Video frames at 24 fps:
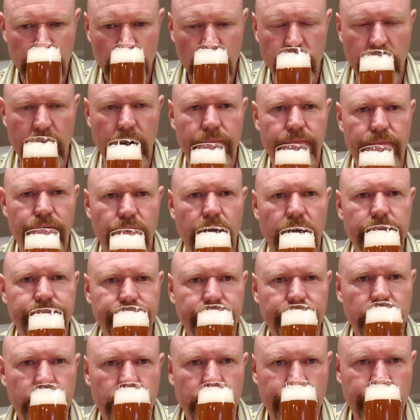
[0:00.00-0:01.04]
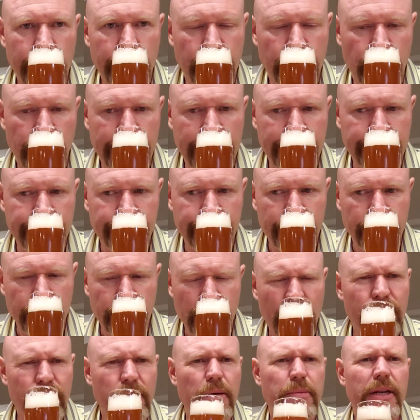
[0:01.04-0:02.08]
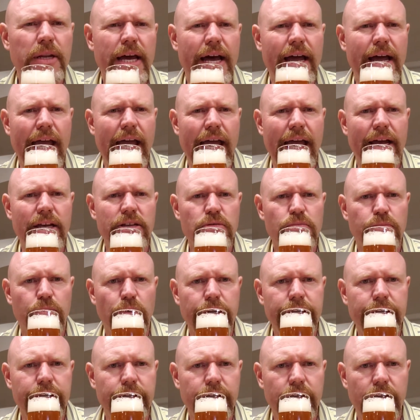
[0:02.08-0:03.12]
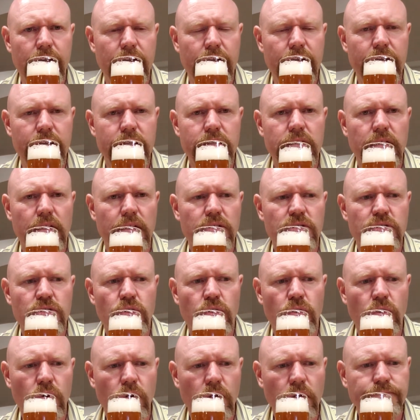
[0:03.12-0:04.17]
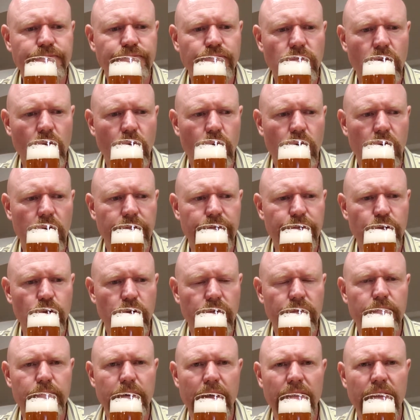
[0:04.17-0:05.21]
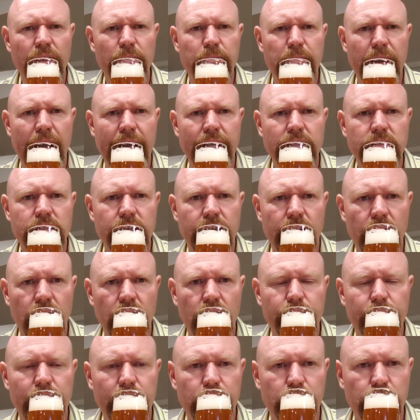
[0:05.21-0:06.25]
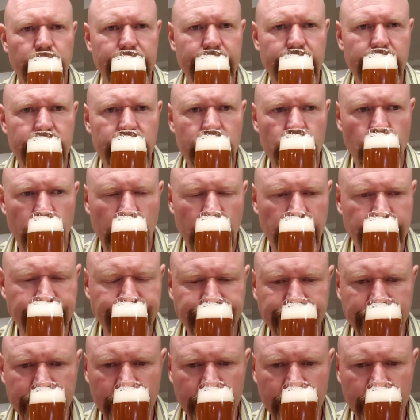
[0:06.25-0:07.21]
Right up front, pretty bright. Maybe not as bright as the Control or a few of them. I think Matt's had a little bit brighter as well.